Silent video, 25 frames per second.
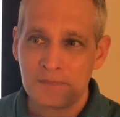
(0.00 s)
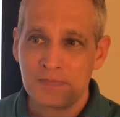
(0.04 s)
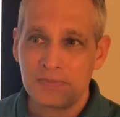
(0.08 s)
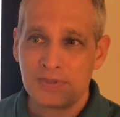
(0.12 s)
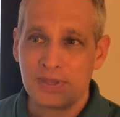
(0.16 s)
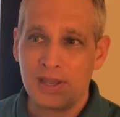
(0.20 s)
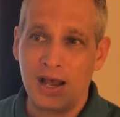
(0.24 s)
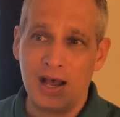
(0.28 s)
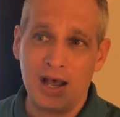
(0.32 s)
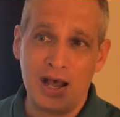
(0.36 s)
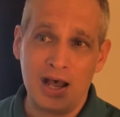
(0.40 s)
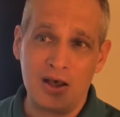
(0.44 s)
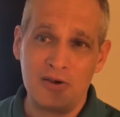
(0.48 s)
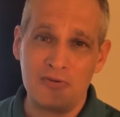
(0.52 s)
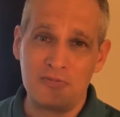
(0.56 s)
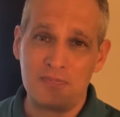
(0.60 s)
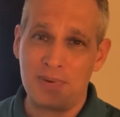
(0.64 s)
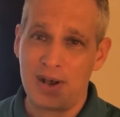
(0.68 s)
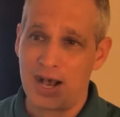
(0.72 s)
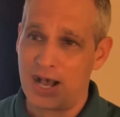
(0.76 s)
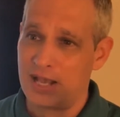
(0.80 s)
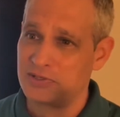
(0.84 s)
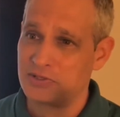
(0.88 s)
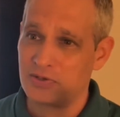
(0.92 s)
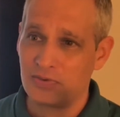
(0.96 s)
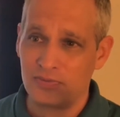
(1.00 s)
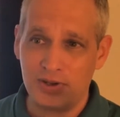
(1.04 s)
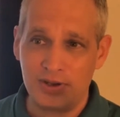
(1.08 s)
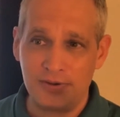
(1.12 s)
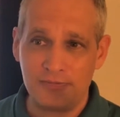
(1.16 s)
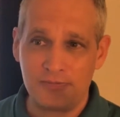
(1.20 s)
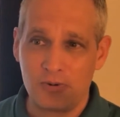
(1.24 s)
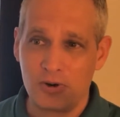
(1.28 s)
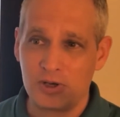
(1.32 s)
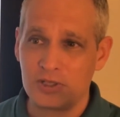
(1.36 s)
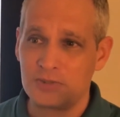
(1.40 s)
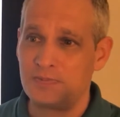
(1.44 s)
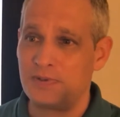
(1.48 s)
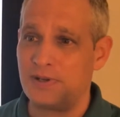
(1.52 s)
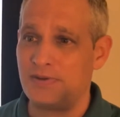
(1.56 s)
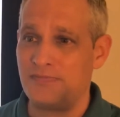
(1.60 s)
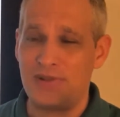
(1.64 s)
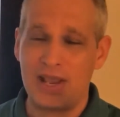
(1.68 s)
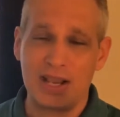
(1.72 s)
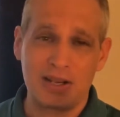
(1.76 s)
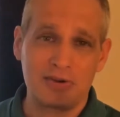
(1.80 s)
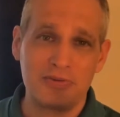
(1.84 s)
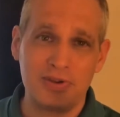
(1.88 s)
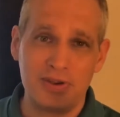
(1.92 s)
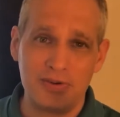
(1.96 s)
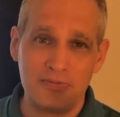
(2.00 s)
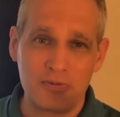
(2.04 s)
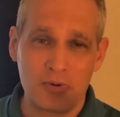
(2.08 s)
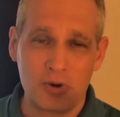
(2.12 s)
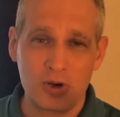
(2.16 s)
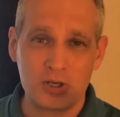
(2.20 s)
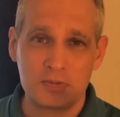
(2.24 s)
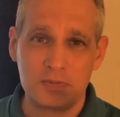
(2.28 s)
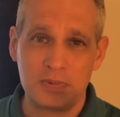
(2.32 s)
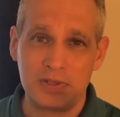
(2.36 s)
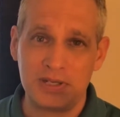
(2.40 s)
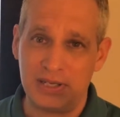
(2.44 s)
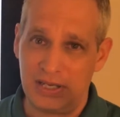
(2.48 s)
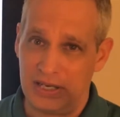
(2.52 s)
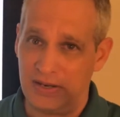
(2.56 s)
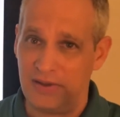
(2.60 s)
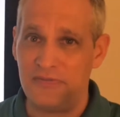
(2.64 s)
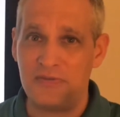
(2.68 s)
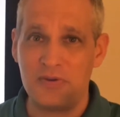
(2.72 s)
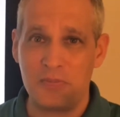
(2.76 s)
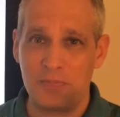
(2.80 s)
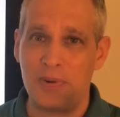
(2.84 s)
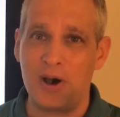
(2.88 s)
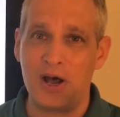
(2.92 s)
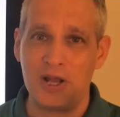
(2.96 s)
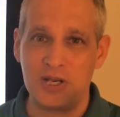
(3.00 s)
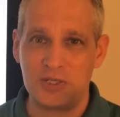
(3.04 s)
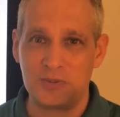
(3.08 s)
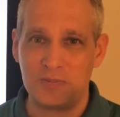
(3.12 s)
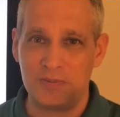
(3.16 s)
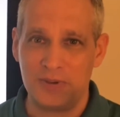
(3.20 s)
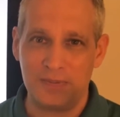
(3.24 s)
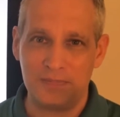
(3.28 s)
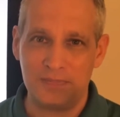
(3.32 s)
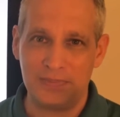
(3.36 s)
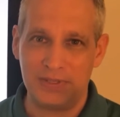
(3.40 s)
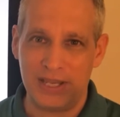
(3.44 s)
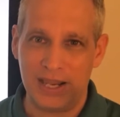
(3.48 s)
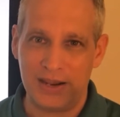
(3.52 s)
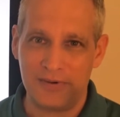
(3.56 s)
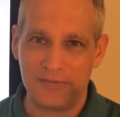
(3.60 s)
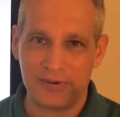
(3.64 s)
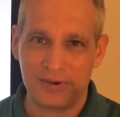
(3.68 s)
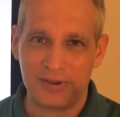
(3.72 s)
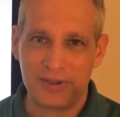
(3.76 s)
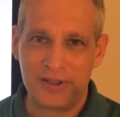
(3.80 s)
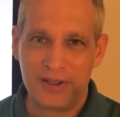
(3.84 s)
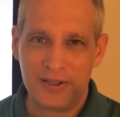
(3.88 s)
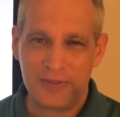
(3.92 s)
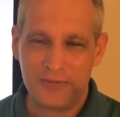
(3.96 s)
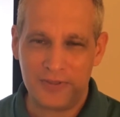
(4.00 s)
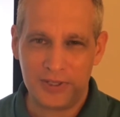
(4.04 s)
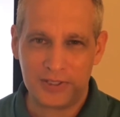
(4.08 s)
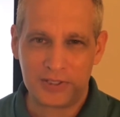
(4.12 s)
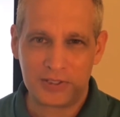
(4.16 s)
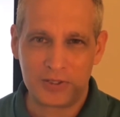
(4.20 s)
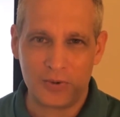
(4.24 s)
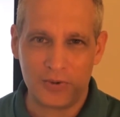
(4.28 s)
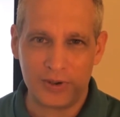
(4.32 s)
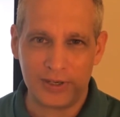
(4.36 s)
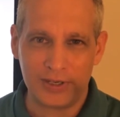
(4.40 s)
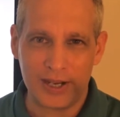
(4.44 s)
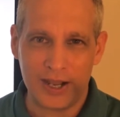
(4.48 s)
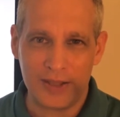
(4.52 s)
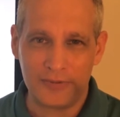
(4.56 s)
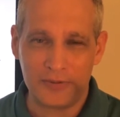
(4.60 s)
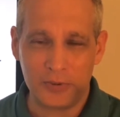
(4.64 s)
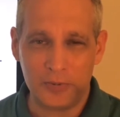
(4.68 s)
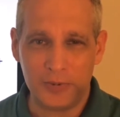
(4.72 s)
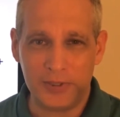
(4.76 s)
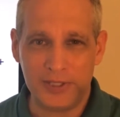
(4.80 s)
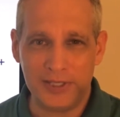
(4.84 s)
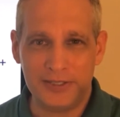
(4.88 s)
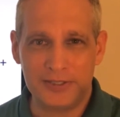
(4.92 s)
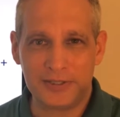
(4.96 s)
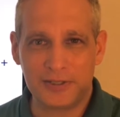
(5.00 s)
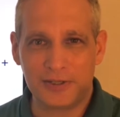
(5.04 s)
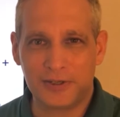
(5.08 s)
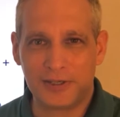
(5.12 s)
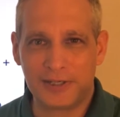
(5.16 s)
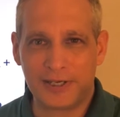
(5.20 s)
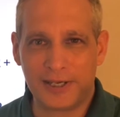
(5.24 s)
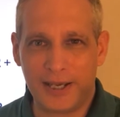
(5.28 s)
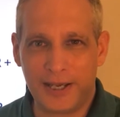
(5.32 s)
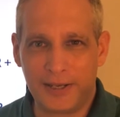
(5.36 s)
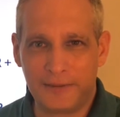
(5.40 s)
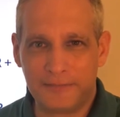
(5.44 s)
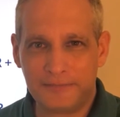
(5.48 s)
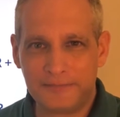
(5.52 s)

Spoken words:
of positive reinforcement, negative reinforcement, and even punishment behavior that's going on that we need to look at.